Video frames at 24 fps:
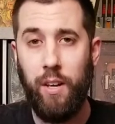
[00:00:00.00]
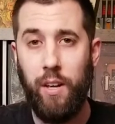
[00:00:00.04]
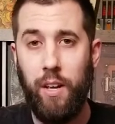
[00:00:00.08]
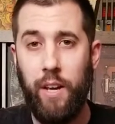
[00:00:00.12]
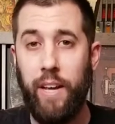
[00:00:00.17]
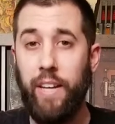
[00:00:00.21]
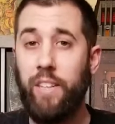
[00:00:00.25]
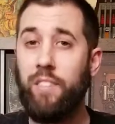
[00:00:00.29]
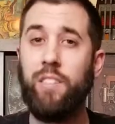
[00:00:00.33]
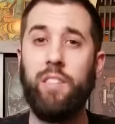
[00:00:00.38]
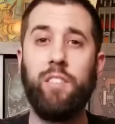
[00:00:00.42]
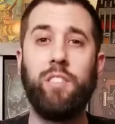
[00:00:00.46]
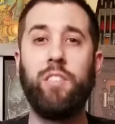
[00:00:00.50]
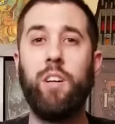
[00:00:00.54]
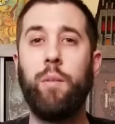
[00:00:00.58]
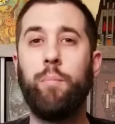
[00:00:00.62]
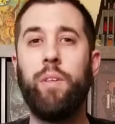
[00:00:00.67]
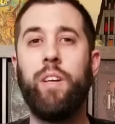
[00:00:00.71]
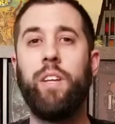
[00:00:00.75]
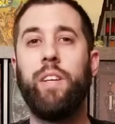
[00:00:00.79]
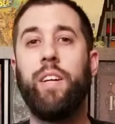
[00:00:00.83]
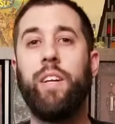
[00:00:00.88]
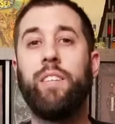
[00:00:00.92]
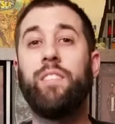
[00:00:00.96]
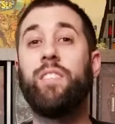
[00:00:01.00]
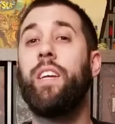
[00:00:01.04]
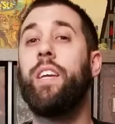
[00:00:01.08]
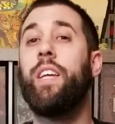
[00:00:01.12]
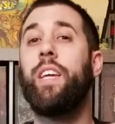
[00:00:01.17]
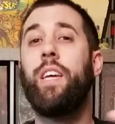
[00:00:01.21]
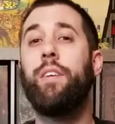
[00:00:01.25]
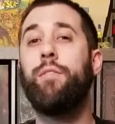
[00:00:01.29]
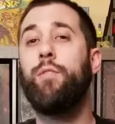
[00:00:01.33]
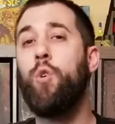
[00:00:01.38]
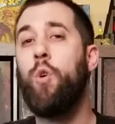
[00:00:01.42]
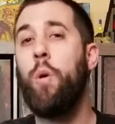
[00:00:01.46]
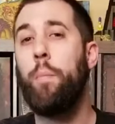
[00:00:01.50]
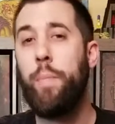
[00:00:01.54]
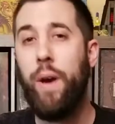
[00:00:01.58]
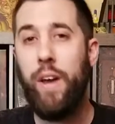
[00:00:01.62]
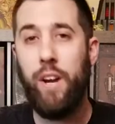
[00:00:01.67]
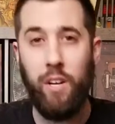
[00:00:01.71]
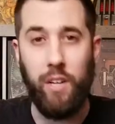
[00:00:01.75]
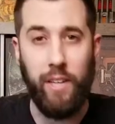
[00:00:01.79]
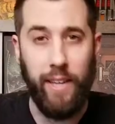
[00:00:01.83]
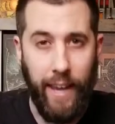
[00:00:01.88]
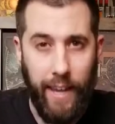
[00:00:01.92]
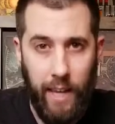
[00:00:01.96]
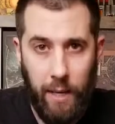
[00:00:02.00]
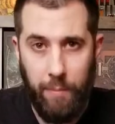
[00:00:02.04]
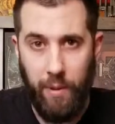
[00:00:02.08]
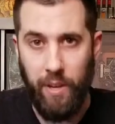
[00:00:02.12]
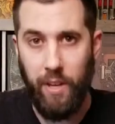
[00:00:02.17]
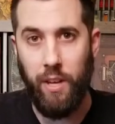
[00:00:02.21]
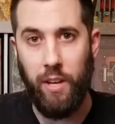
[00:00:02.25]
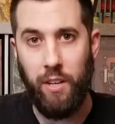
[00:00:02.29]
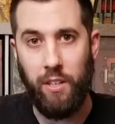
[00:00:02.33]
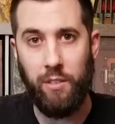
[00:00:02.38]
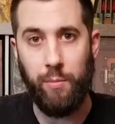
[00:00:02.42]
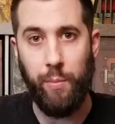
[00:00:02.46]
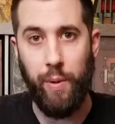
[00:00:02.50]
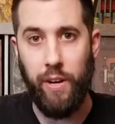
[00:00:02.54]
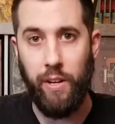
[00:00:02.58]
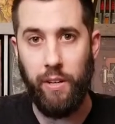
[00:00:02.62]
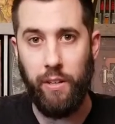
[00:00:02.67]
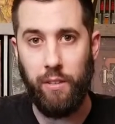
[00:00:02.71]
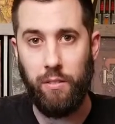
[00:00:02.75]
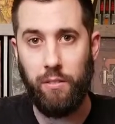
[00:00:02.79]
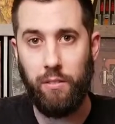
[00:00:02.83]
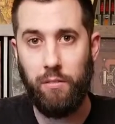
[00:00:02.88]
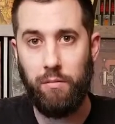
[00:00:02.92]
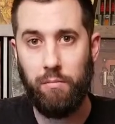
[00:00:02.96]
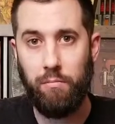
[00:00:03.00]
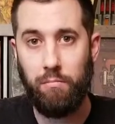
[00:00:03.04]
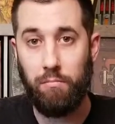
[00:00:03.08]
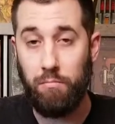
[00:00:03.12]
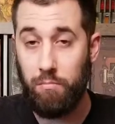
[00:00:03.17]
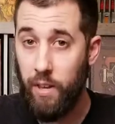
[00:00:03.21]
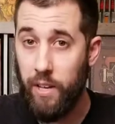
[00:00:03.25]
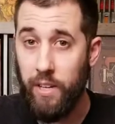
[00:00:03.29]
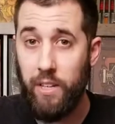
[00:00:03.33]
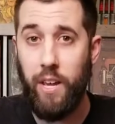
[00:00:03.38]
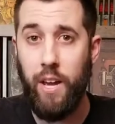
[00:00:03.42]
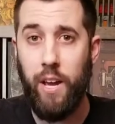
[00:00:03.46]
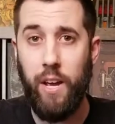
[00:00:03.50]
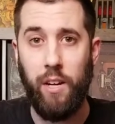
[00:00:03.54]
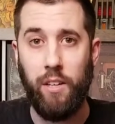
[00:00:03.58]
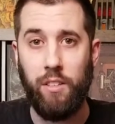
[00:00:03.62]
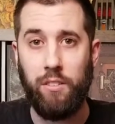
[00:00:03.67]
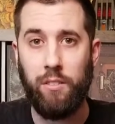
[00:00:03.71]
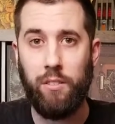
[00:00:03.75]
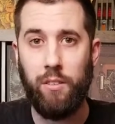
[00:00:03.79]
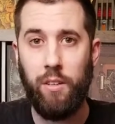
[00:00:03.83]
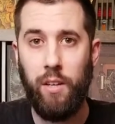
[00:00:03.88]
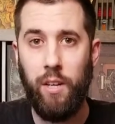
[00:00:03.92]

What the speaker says: Is it something that's going to give you a better gaming experience? Then yes.